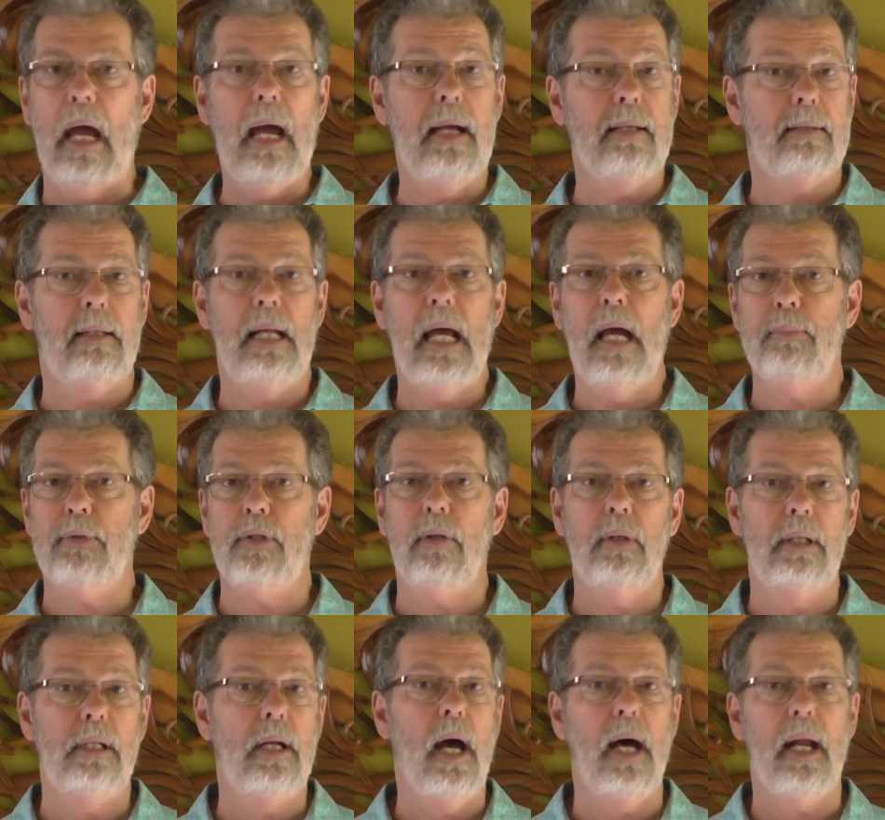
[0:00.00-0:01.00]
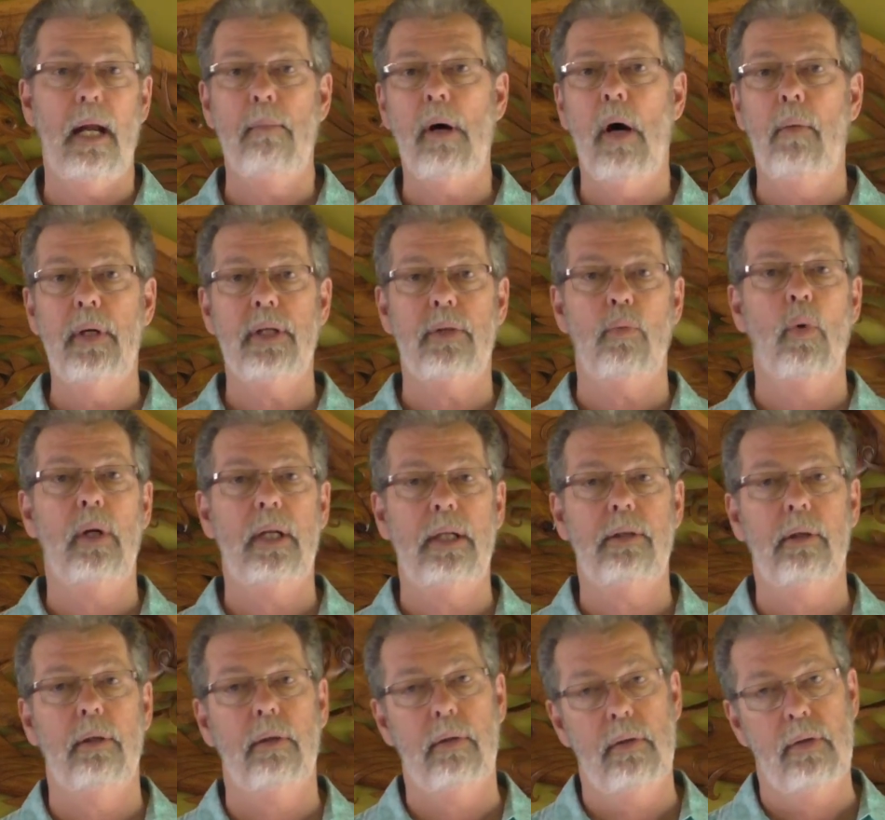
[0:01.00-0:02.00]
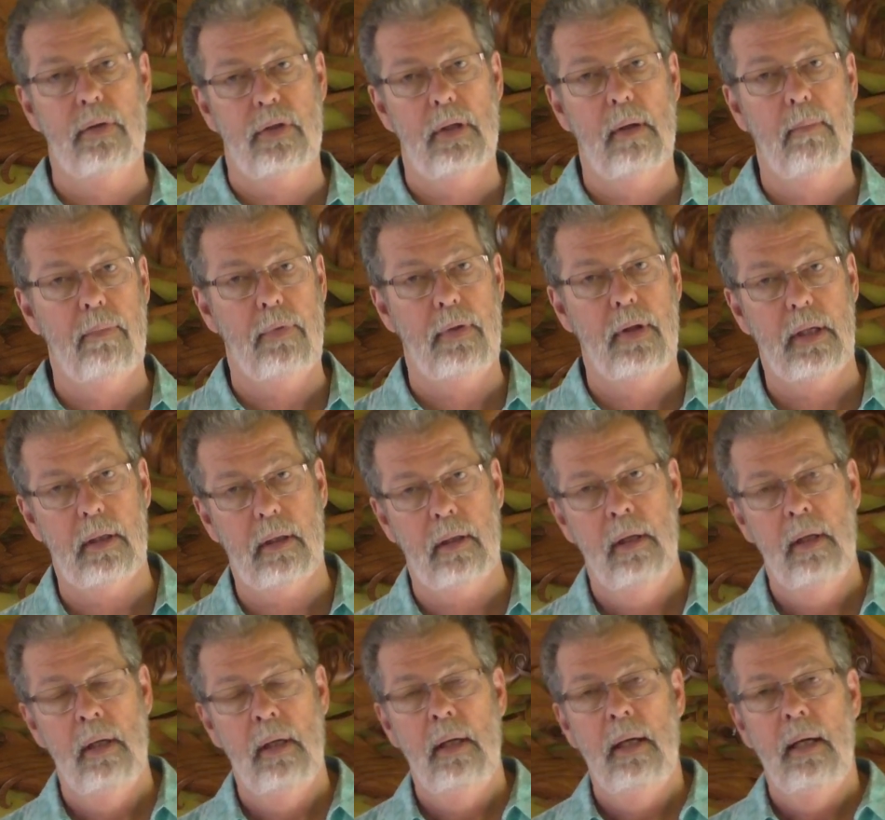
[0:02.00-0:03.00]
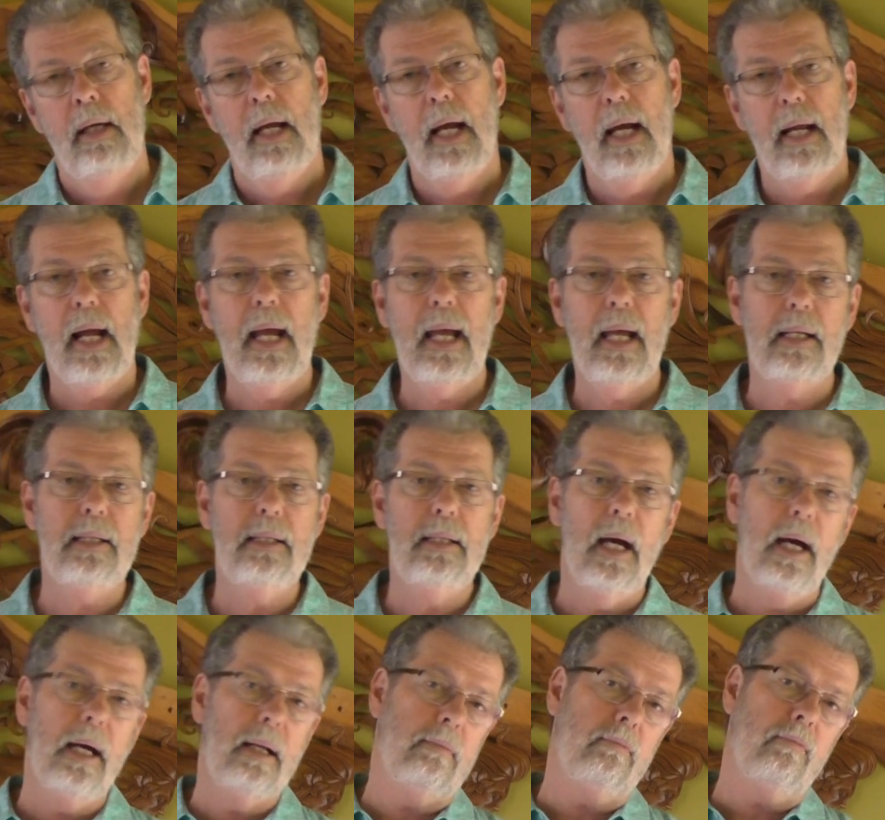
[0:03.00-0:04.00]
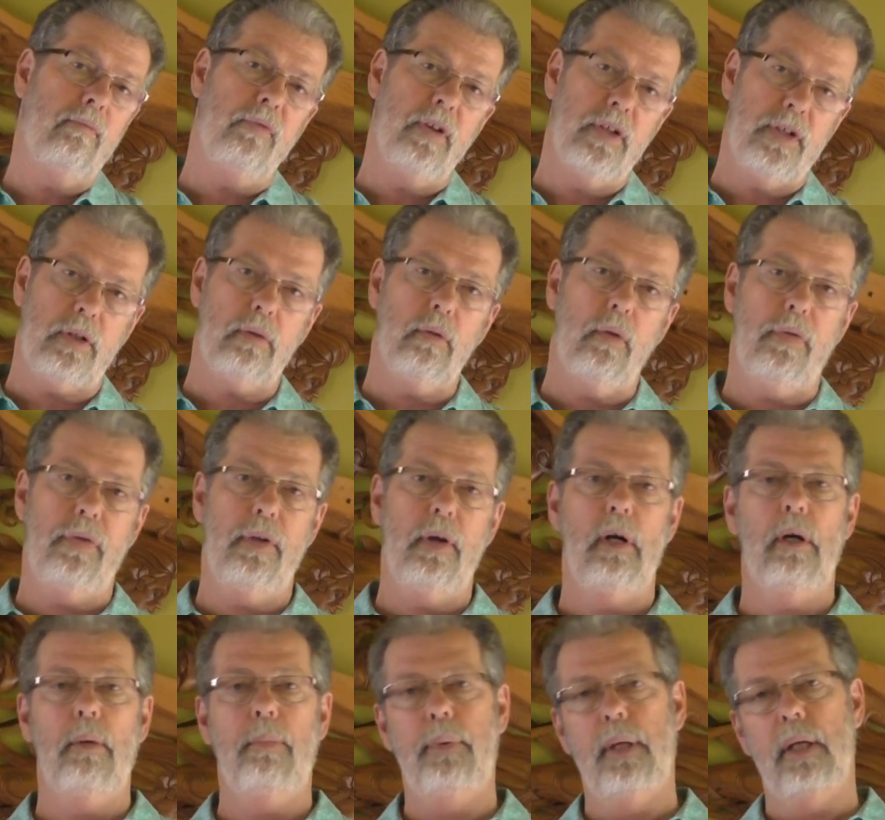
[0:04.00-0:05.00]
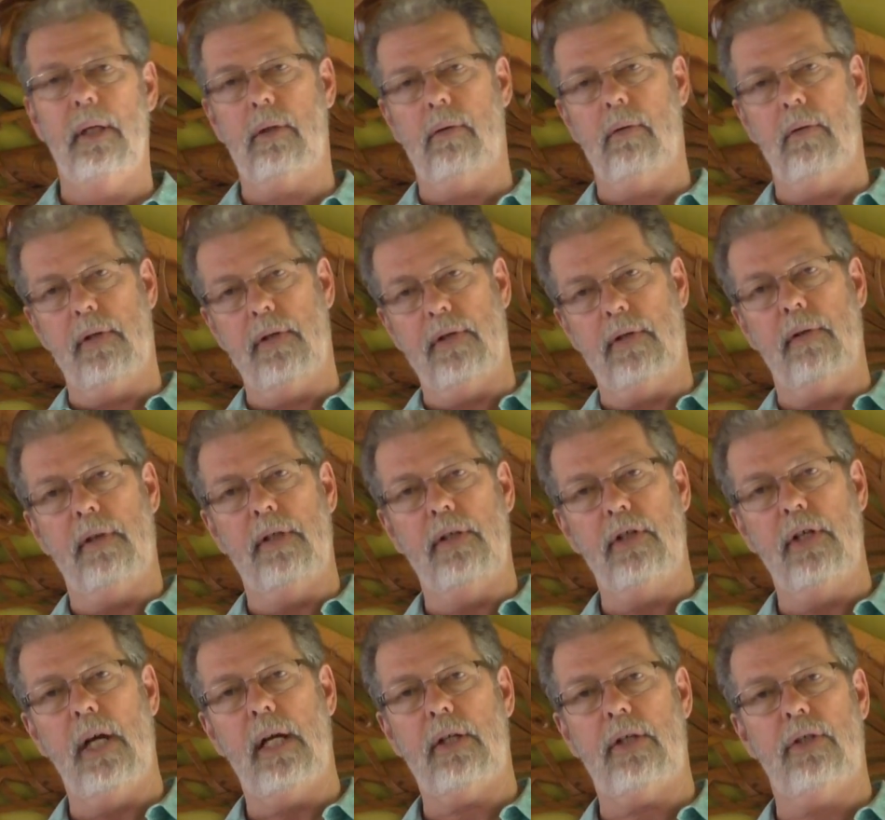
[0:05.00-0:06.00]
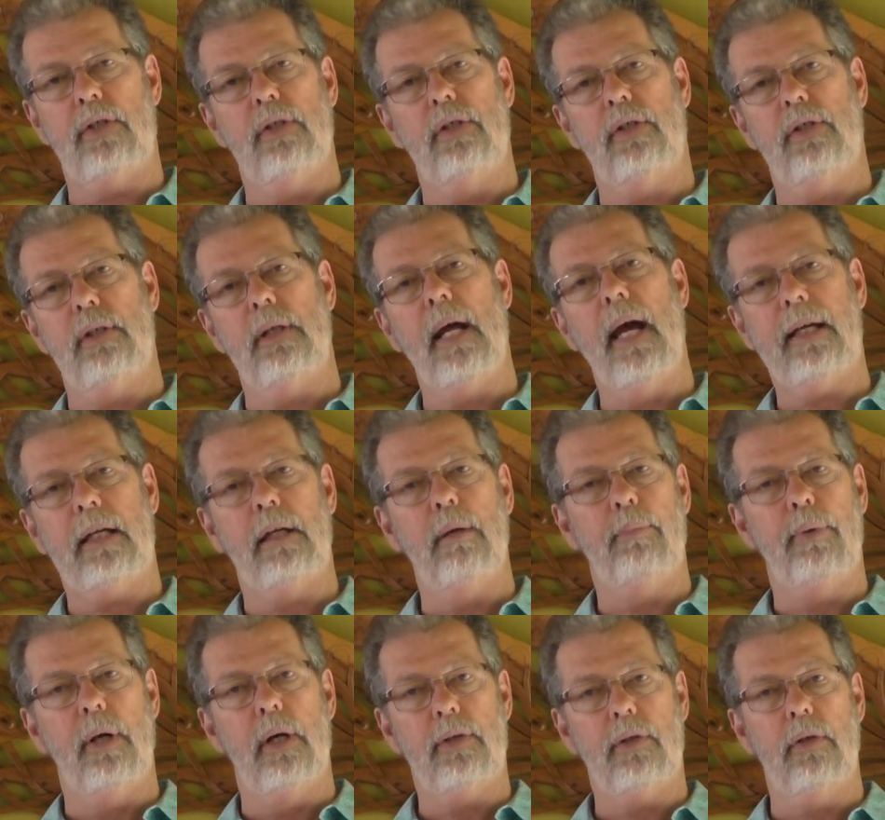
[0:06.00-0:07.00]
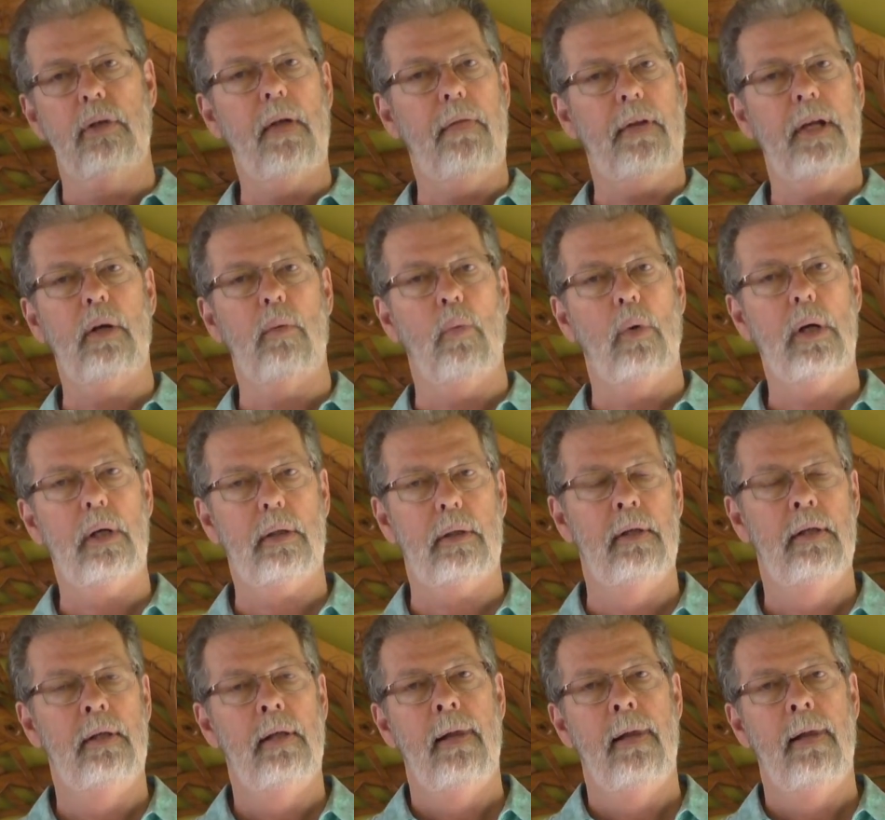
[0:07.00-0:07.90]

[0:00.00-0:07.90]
I said, Absolutely not. I'm always wanting to learn something. And I had done physical therapy and cortisone injections and acupuncture, nothing had worked.